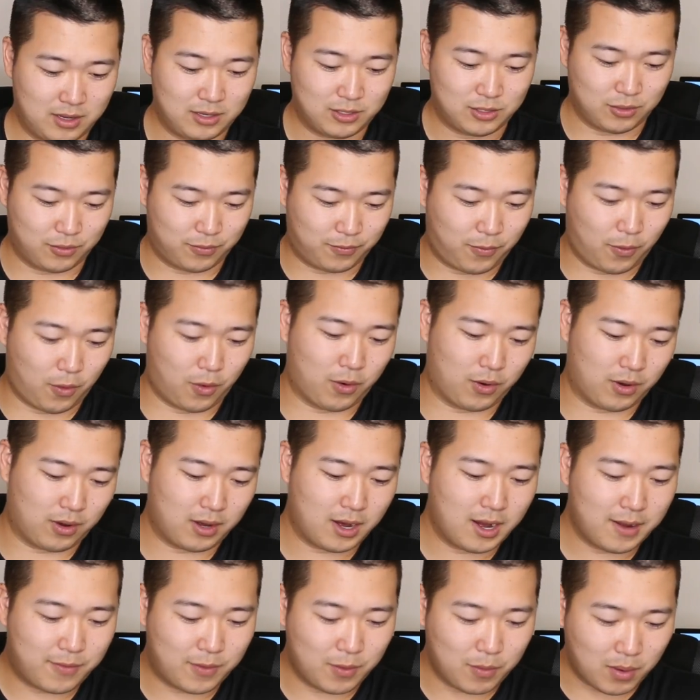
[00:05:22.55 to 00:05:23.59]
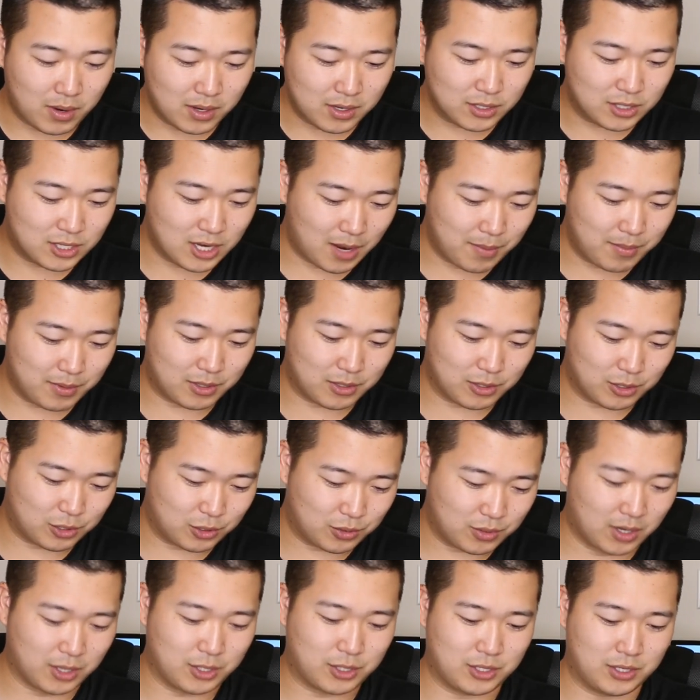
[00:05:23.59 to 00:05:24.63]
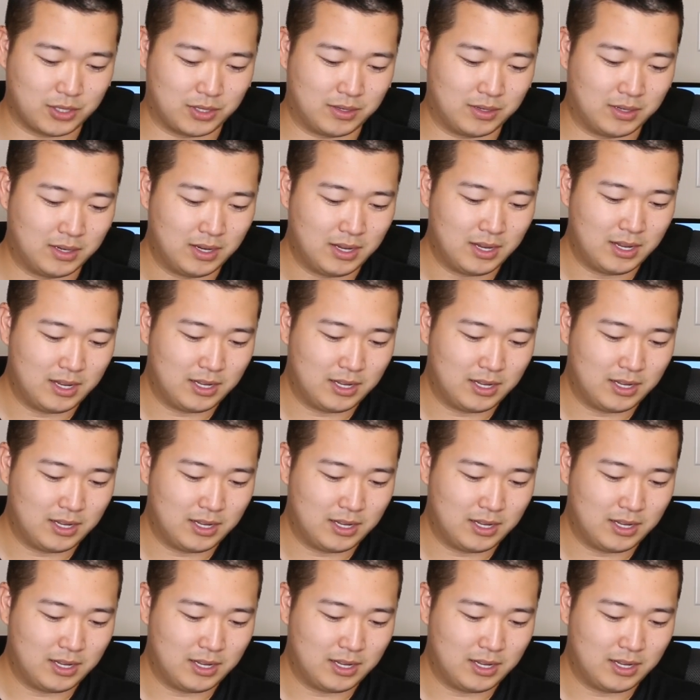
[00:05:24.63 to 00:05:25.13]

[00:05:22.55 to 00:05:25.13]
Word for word: So four, if you want a job in construction,